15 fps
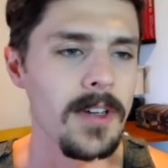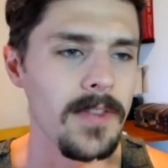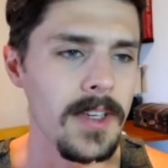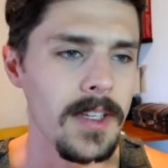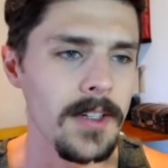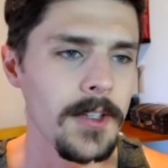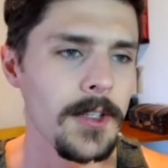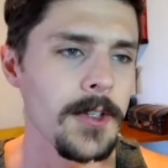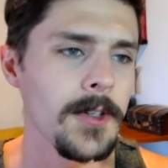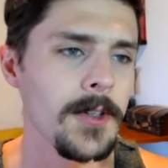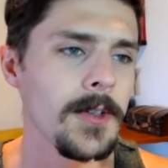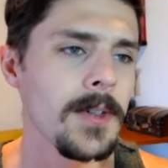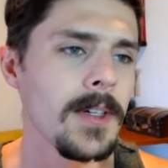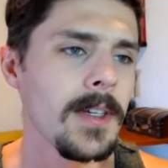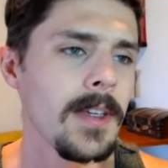
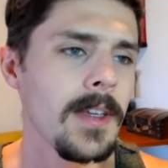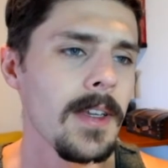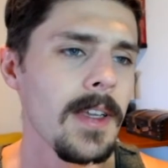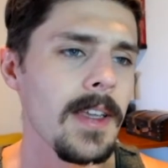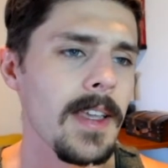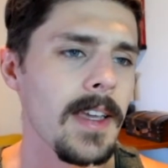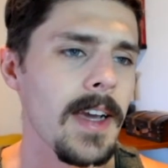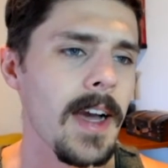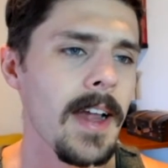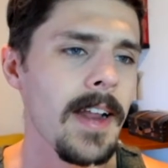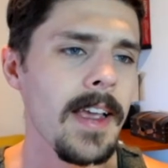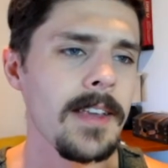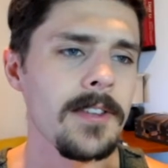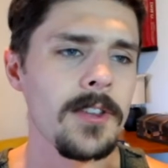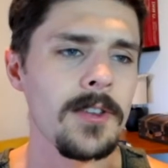into, he kind
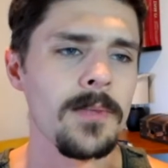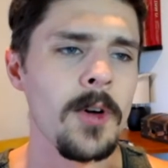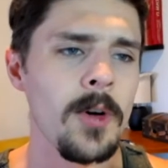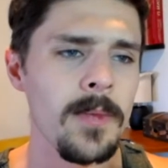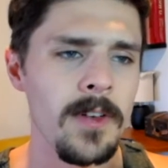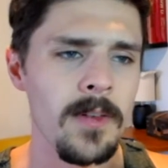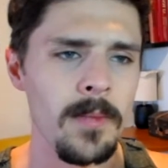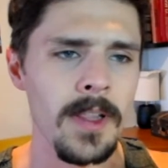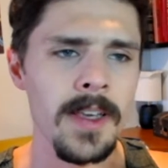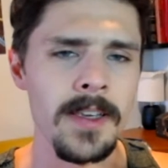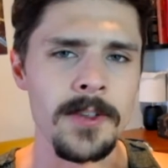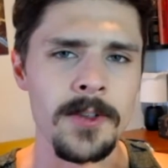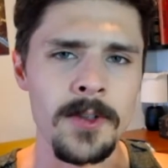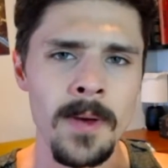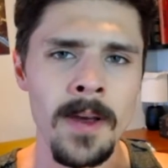of has this moment of
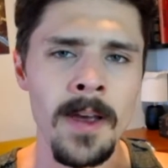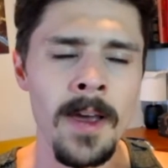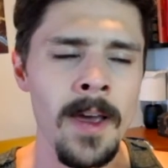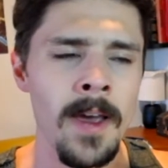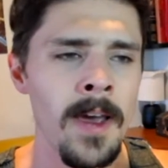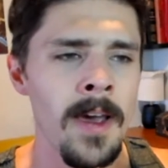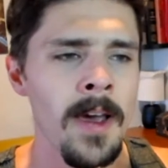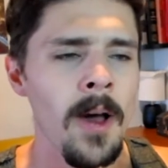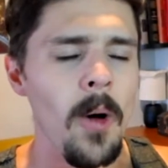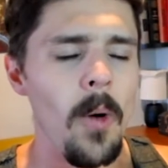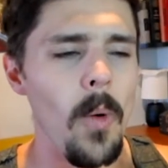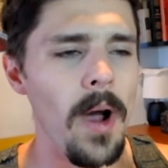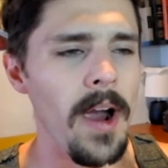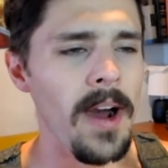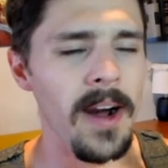bliss
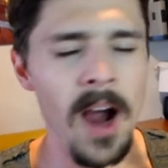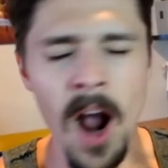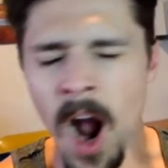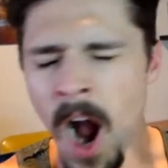where